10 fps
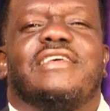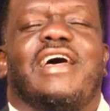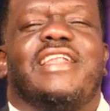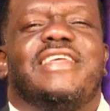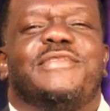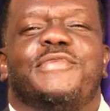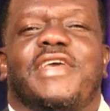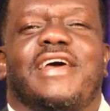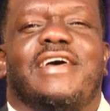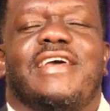
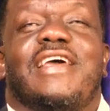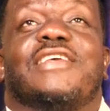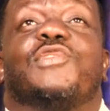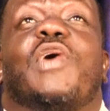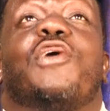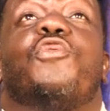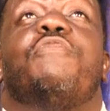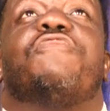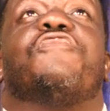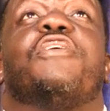Hallelujah. So I go
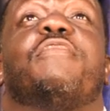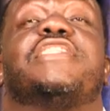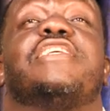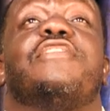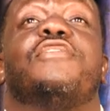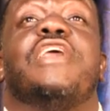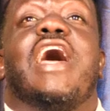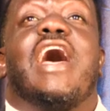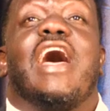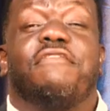before him and say, Lord,
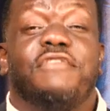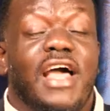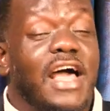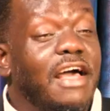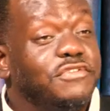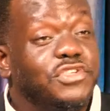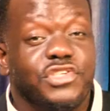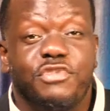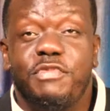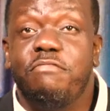I have, I have
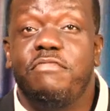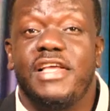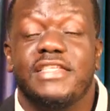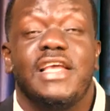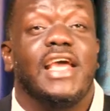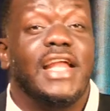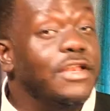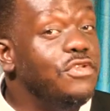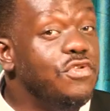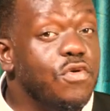just been blessed. And
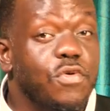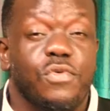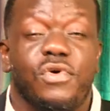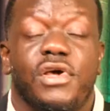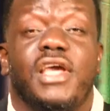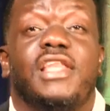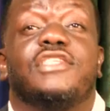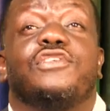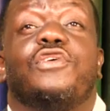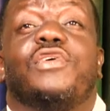I know it
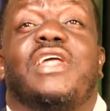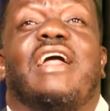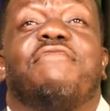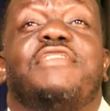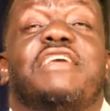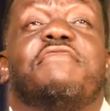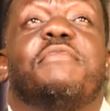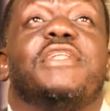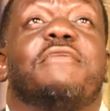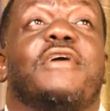is God that have
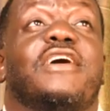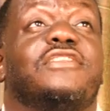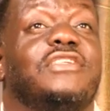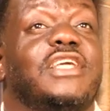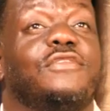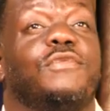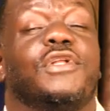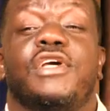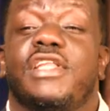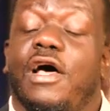given me the power to get
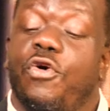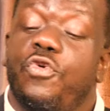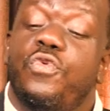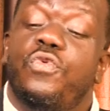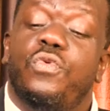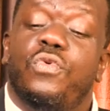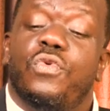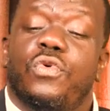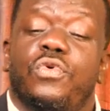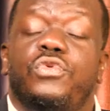well. Now, who,
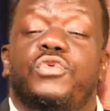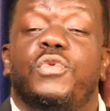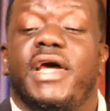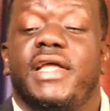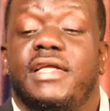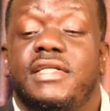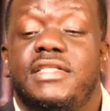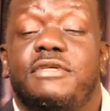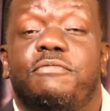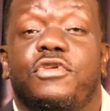who do I
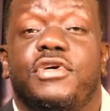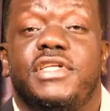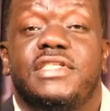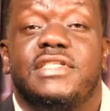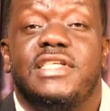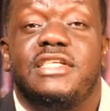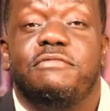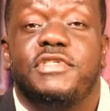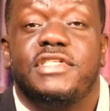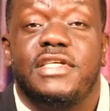deploy this
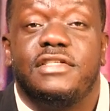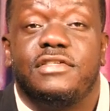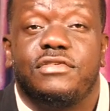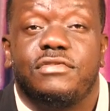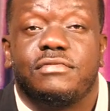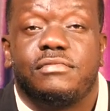10% to?